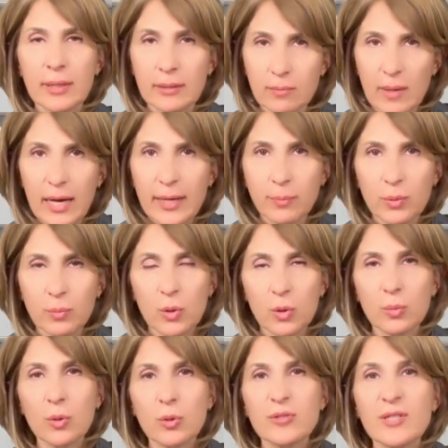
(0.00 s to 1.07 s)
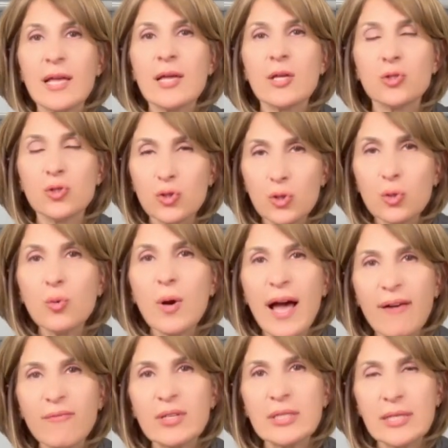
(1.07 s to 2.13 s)
hypermobiles do
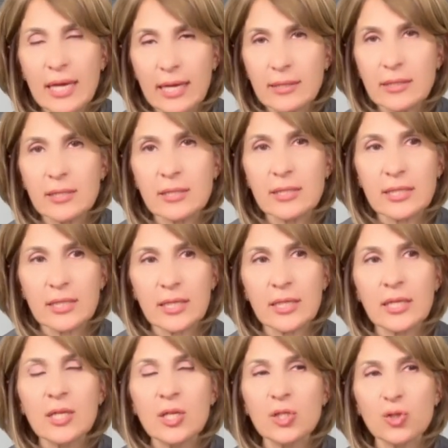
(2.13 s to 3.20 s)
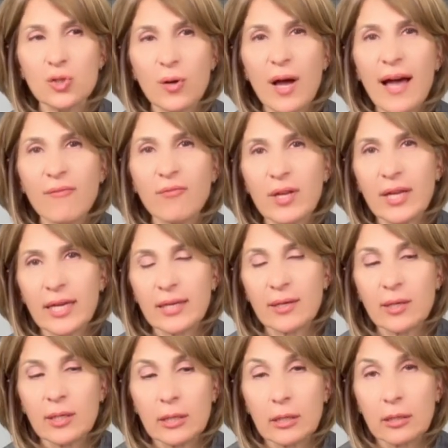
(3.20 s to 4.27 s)
have a tendency to have a
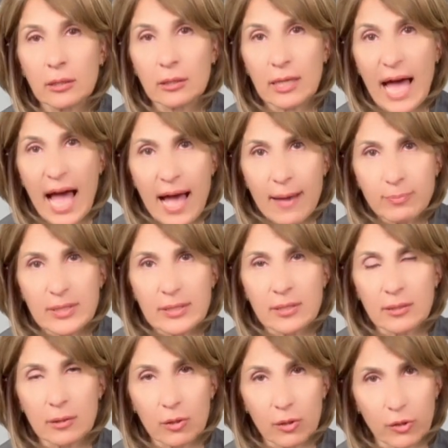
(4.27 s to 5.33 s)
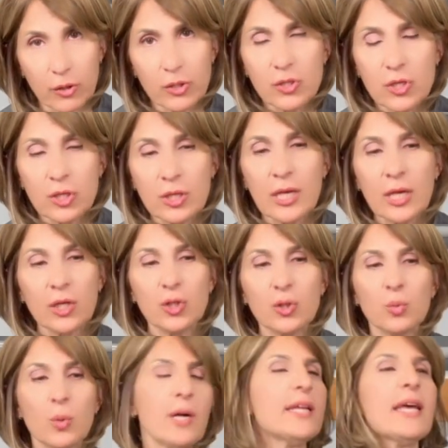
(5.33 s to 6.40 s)
collapsed arch, you
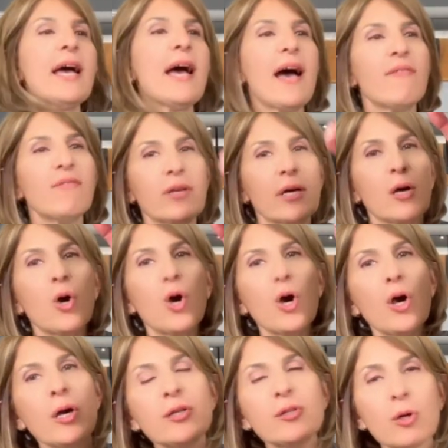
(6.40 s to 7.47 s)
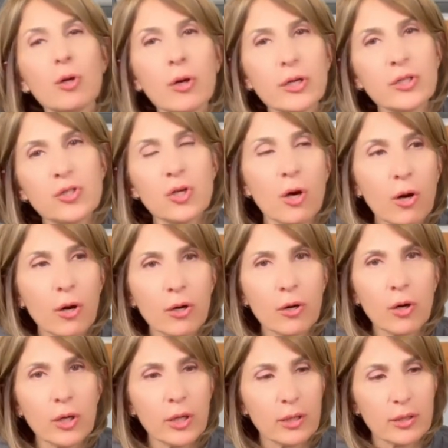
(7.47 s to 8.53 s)
want to have a hard arch,
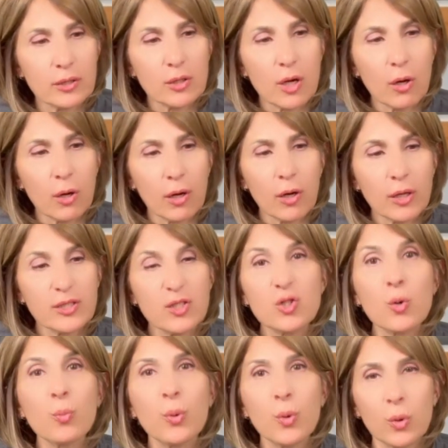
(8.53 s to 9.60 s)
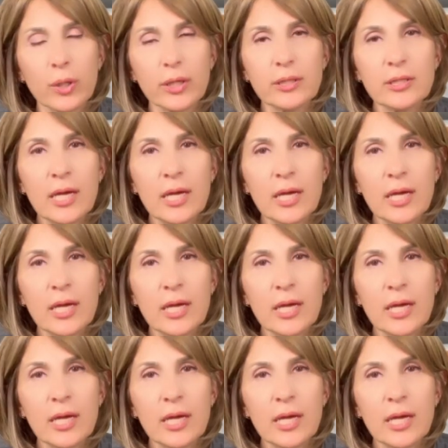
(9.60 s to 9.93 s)
hard support